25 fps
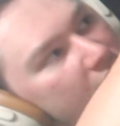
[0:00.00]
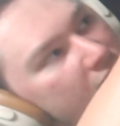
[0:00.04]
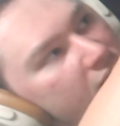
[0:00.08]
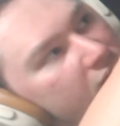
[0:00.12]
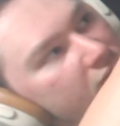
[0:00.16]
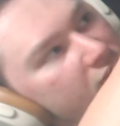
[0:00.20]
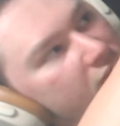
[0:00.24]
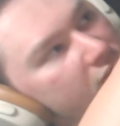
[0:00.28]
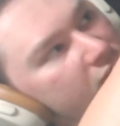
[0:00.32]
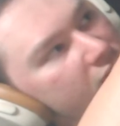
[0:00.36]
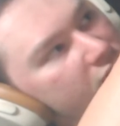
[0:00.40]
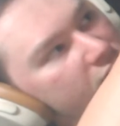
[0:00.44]
of
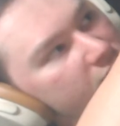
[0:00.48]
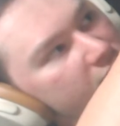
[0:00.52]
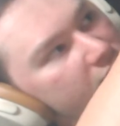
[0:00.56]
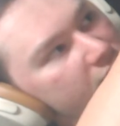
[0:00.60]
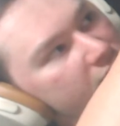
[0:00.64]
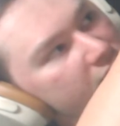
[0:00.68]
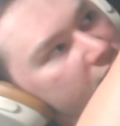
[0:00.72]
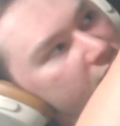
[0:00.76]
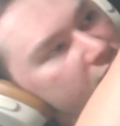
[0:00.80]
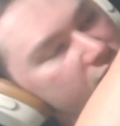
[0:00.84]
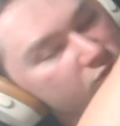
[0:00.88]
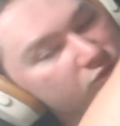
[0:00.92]
tells me
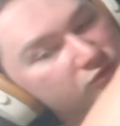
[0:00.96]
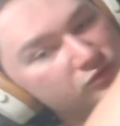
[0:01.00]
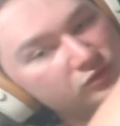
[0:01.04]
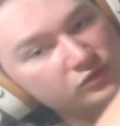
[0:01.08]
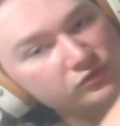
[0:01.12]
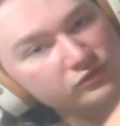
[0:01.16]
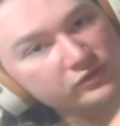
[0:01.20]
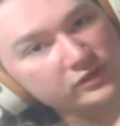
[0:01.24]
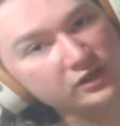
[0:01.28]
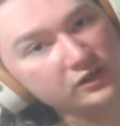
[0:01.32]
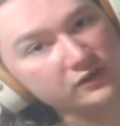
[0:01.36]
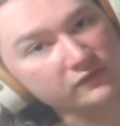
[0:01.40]
that this was the
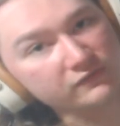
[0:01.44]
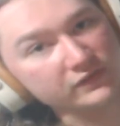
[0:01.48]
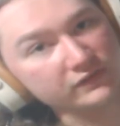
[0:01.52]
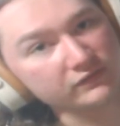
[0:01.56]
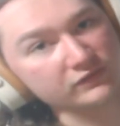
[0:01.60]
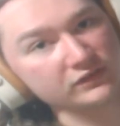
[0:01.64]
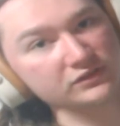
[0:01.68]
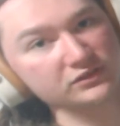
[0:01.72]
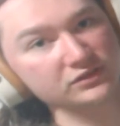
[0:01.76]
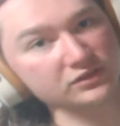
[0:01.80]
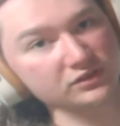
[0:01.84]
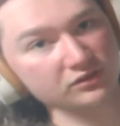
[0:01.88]

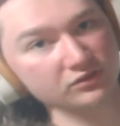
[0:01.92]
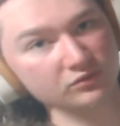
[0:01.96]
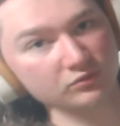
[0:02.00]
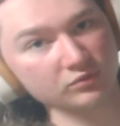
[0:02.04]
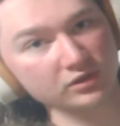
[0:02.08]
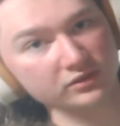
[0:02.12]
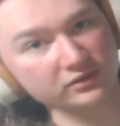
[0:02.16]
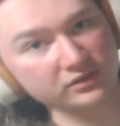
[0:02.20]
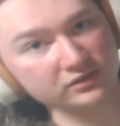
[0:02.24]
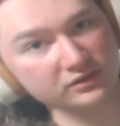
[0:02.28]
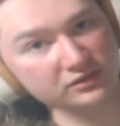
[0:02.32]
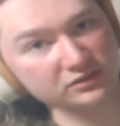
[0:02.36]
356th
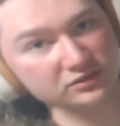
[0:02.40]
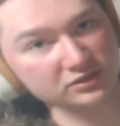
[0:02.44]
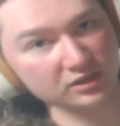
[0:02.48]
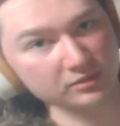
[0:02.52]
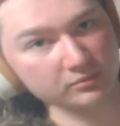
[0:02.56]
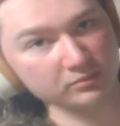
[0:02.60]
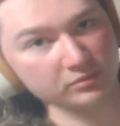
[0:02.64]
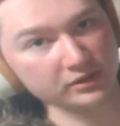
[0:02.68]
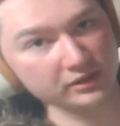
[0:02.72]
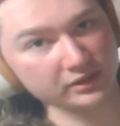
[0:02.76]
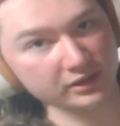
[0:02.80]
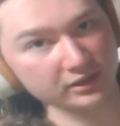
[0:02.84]
one that this
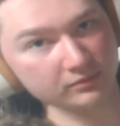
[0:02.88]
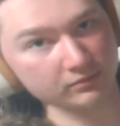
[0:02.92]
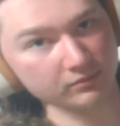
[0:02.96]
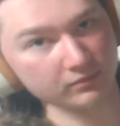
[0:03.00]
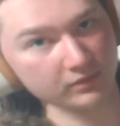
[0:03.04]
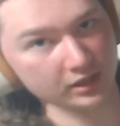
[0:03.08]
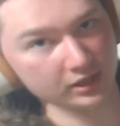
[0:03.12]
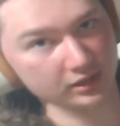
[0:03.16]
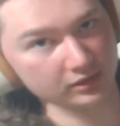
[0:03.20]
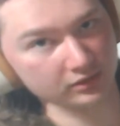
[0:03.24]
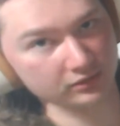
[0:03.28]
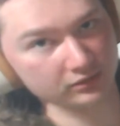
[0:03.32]
company had
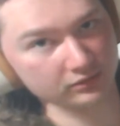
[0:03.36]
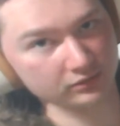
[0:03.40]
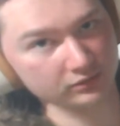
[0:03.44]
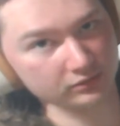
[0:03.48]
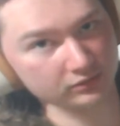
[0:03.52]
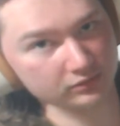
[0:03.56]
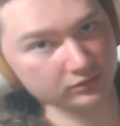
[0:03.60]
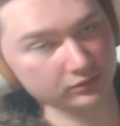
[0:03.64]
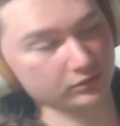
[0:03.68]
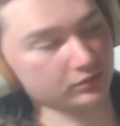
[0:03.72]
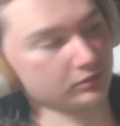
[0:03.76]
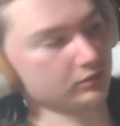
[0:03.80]
made.
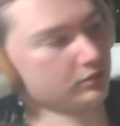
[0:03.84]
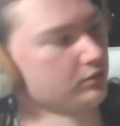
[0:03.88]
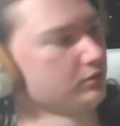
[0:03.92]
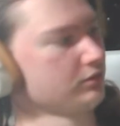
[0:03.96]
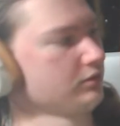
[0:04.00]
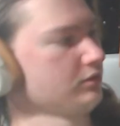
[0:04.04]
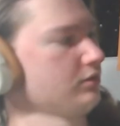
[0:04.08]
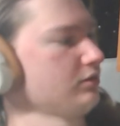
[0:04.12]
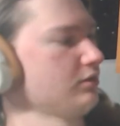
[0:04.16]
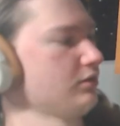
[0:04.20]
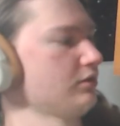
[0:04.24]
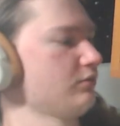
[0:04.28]

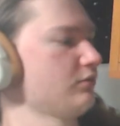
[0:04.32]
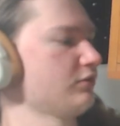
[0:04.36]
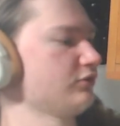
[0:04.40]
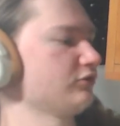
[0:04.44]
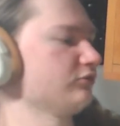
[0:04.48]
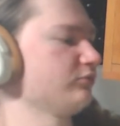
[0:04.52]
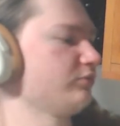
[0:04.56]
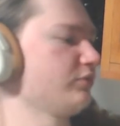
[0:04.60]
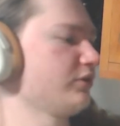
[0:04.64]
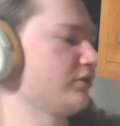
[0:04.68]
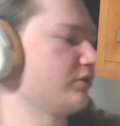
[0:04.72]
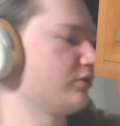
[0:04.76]
Which
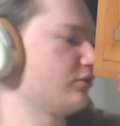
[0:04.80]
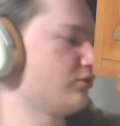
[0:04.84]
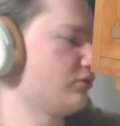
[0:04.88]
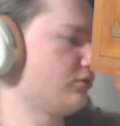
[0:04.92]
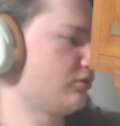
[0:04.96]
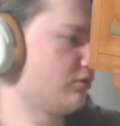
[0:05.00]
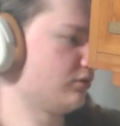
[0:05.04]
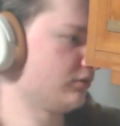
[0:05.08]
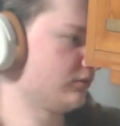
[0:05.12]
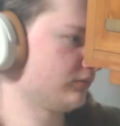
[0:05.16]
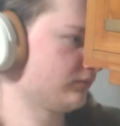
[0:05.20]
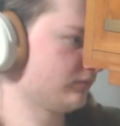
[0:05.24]
is pretty
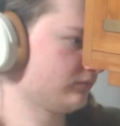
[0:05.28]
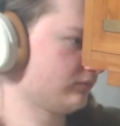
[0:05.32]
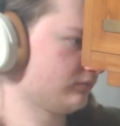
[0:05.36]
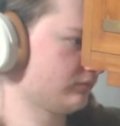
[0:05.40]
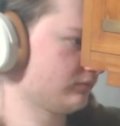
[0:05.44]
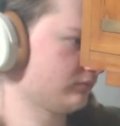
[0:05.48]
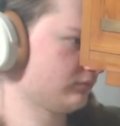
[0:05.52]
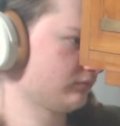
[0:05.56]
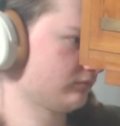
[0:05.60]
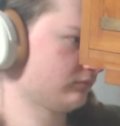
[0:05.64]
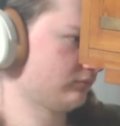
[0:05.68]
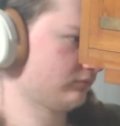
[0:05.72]
cool.
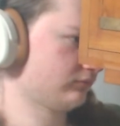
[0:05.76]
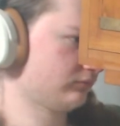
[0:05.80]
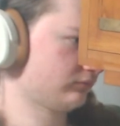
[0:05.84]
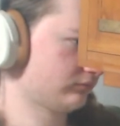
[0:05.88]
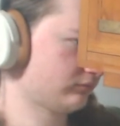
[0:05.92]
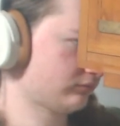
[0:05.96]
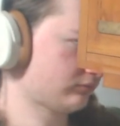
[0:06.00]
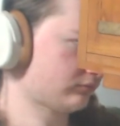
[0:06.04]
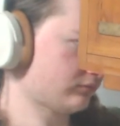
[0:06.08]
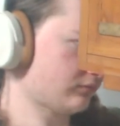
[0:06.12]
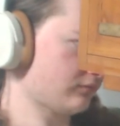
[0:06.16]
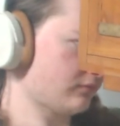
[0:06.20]

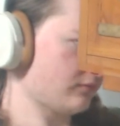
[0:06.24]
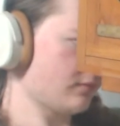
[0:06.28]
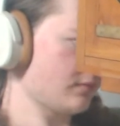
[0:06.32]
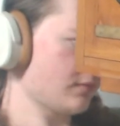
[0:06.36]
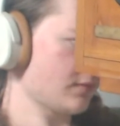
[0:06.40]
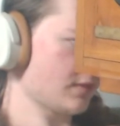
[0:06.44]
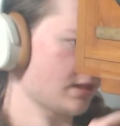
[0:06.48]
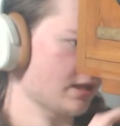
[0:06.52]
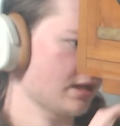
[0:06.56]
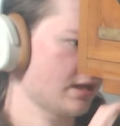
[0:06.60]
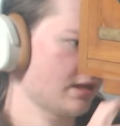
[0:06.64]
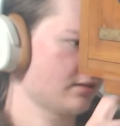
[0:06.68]

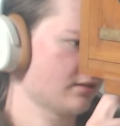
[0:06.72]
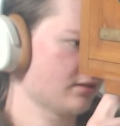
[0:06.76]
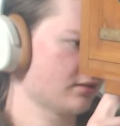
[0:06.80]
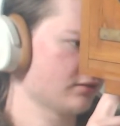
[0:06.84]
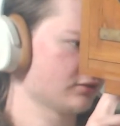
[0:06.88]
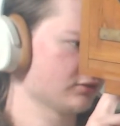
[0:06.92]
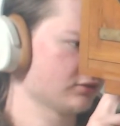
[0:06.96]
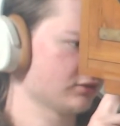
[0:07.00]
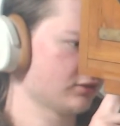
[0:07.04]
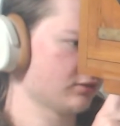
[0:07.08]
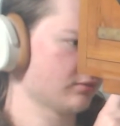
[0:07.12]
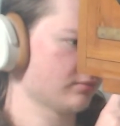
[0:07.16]
And then
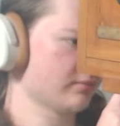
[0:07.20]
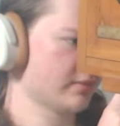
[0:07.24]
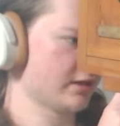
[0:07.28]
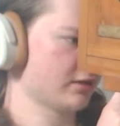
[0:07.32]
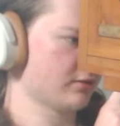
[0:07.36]
there's little metal